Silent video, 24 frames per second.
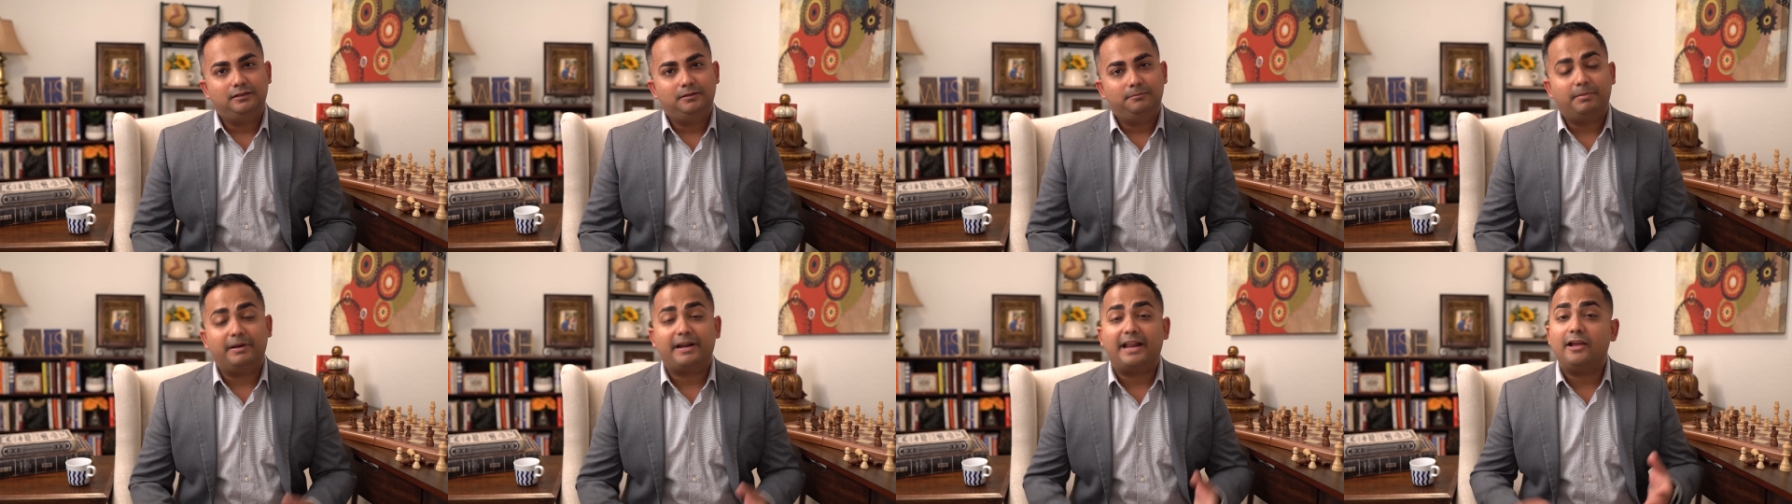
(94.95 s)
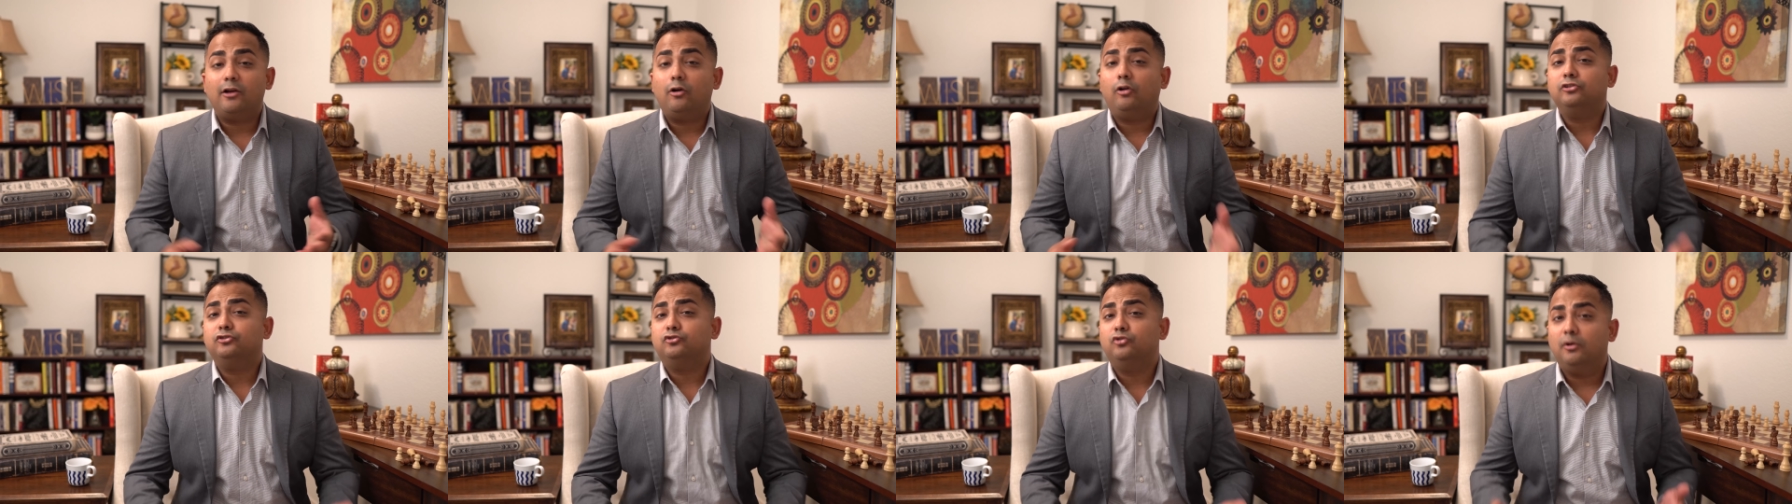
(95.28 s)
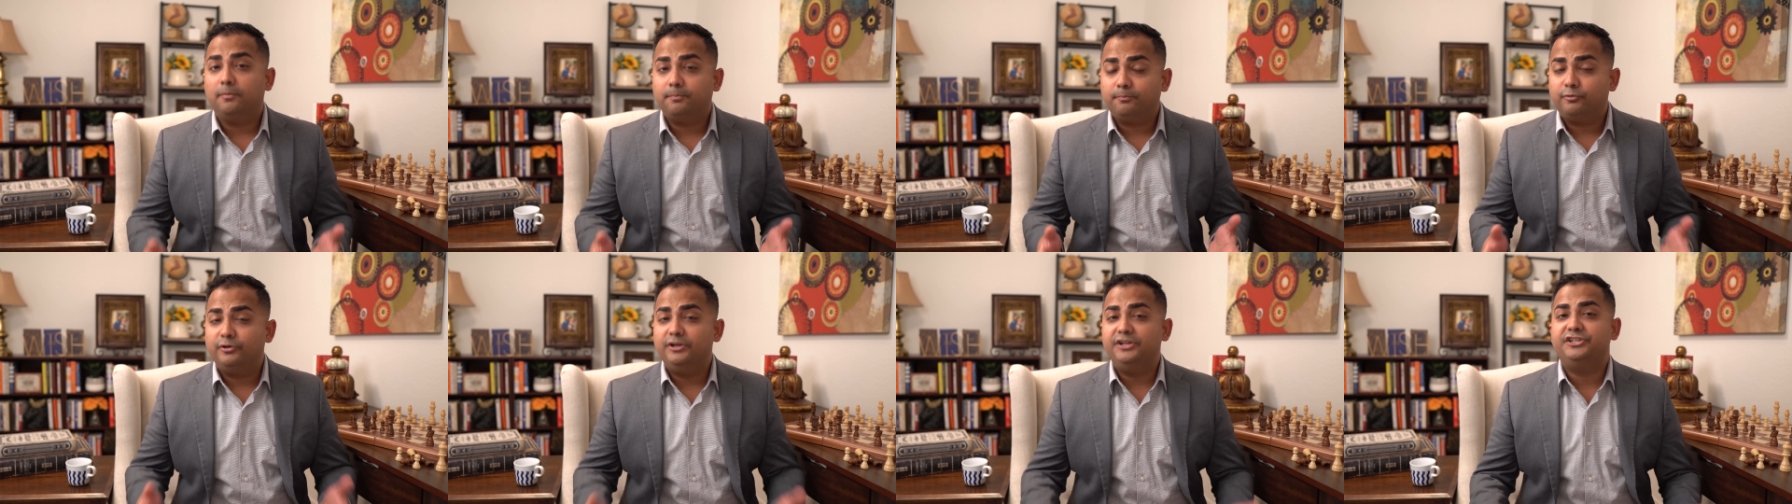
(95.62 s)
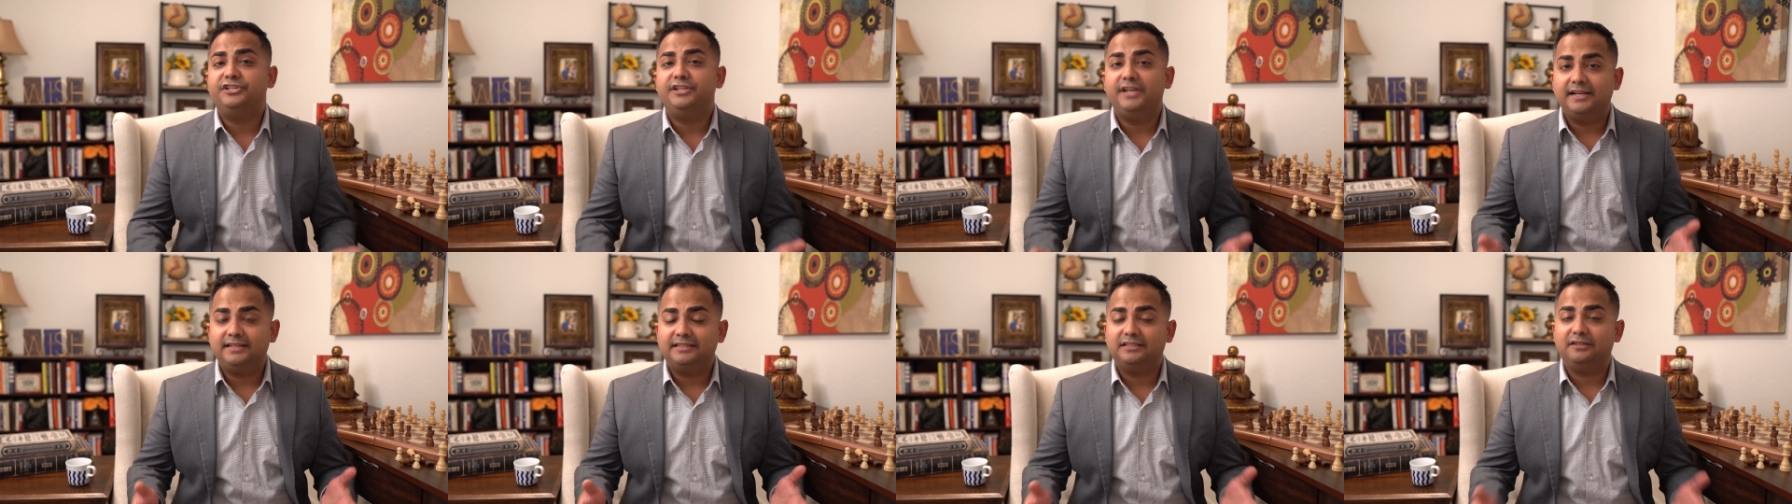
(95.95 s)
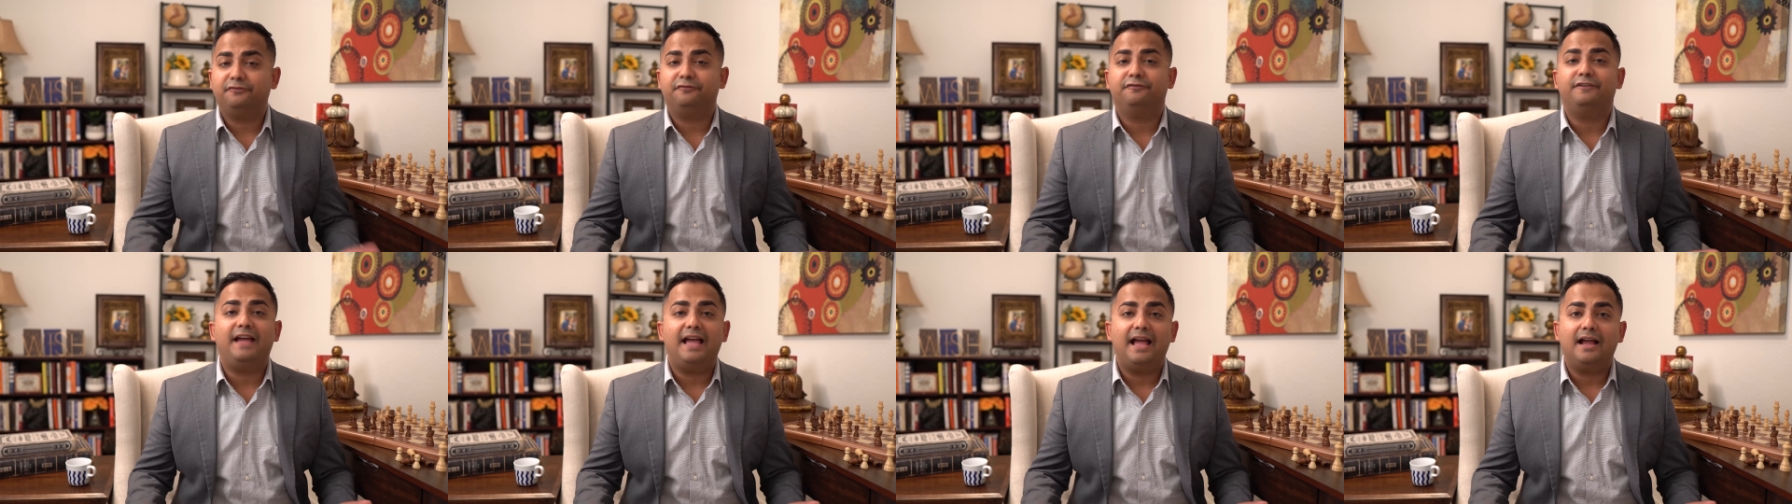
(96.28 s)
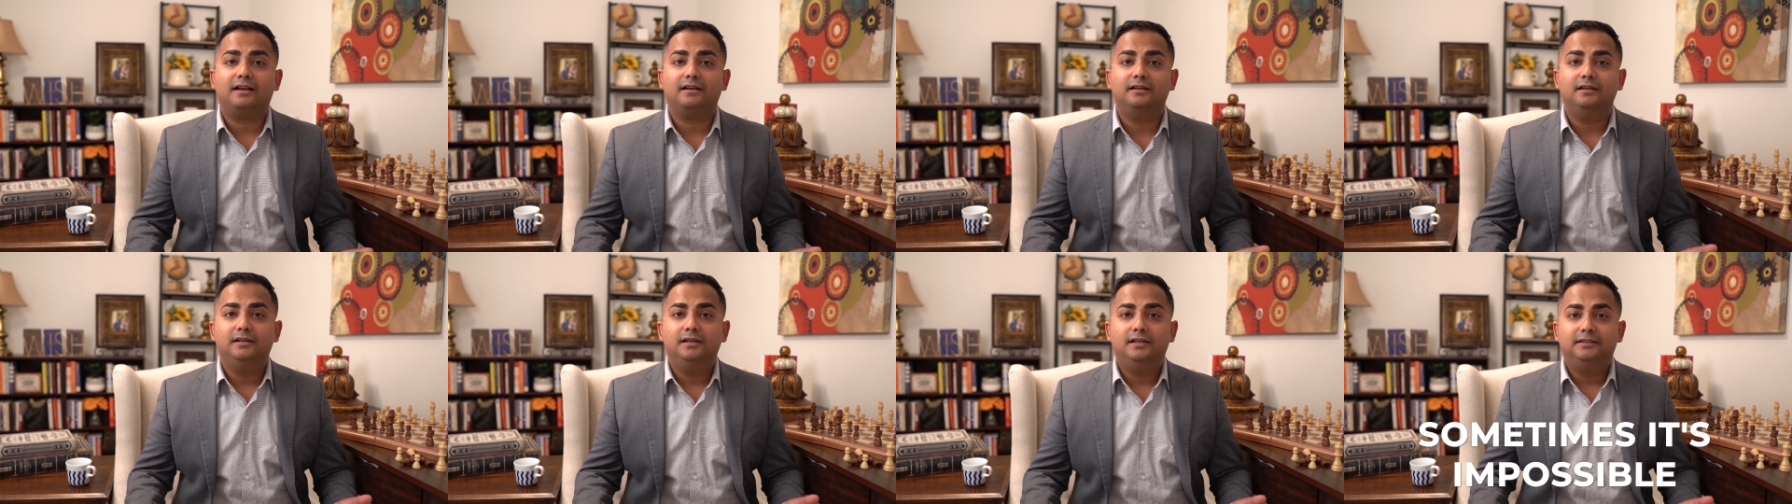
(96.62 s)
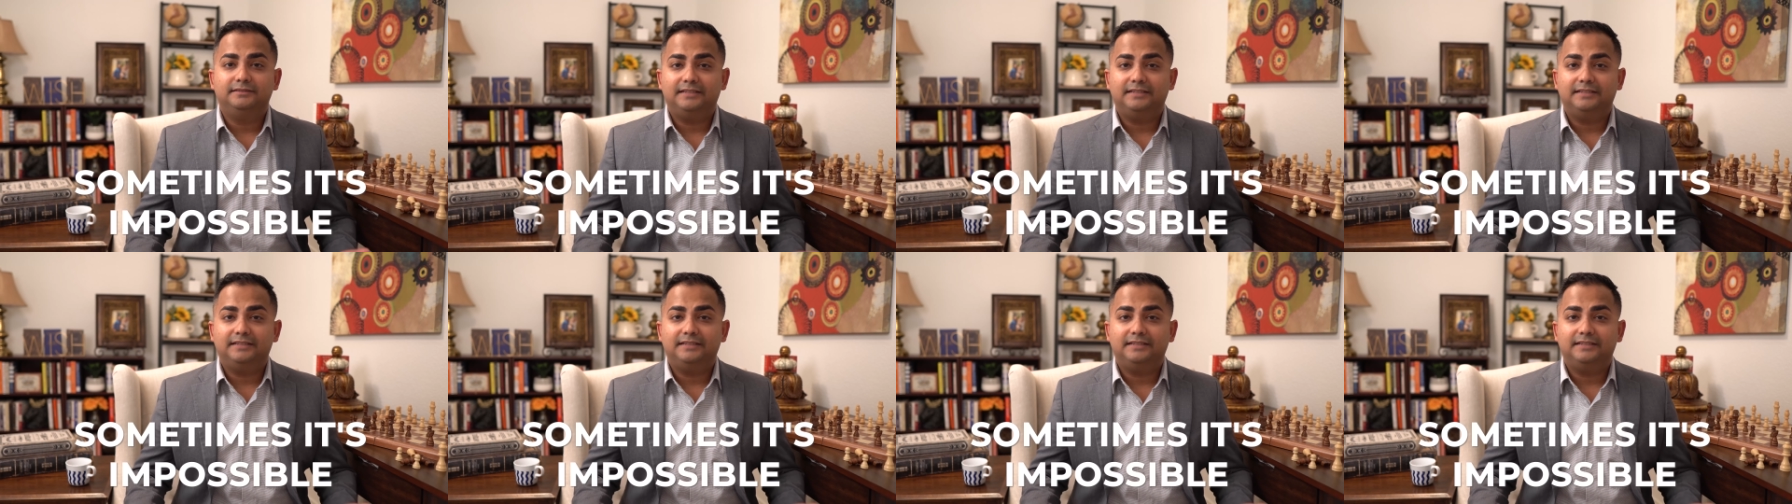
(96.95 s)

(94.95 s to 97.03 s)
But I also appreciate the fact